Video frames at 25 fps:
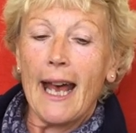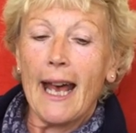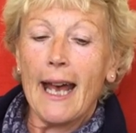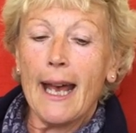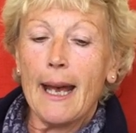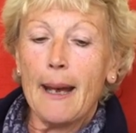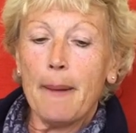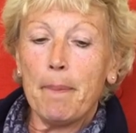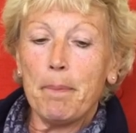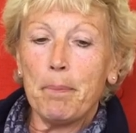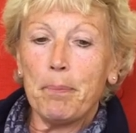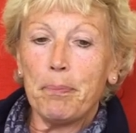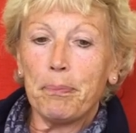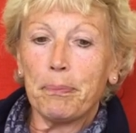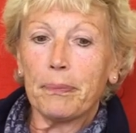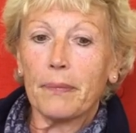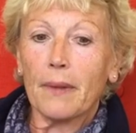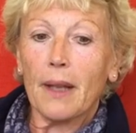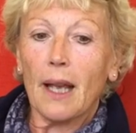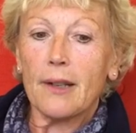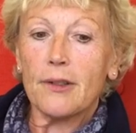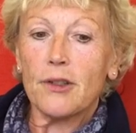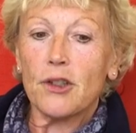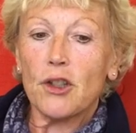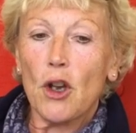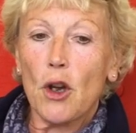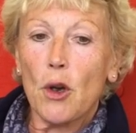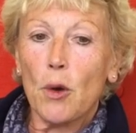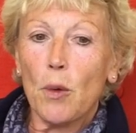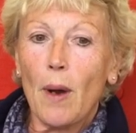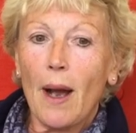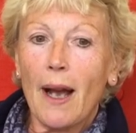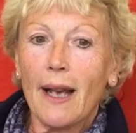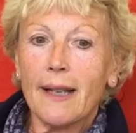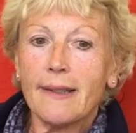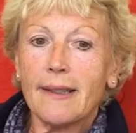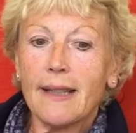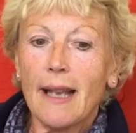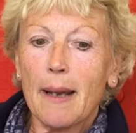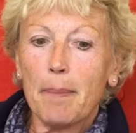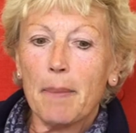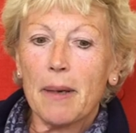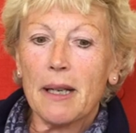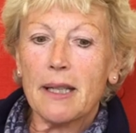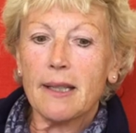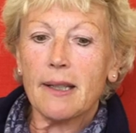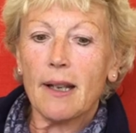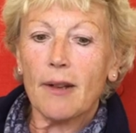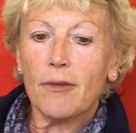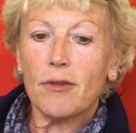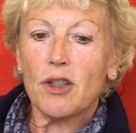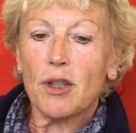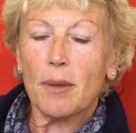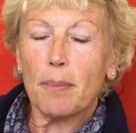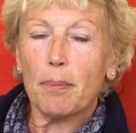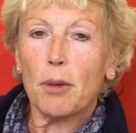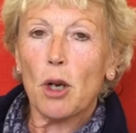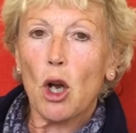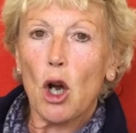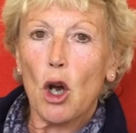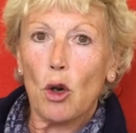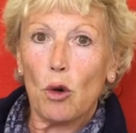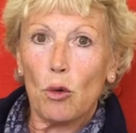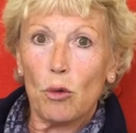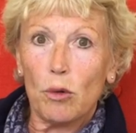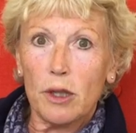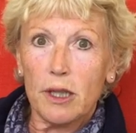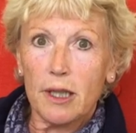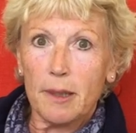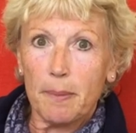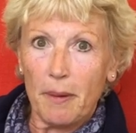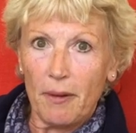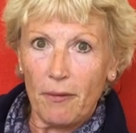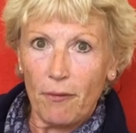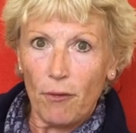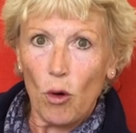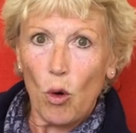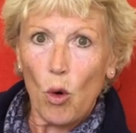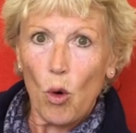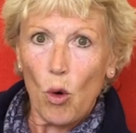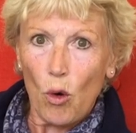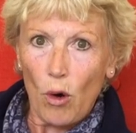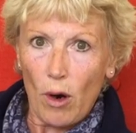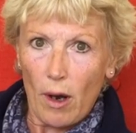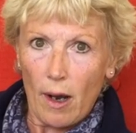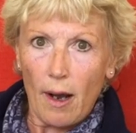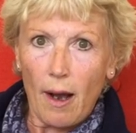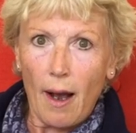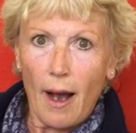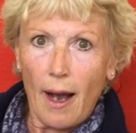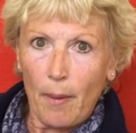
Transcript: um, so I set myself some goals before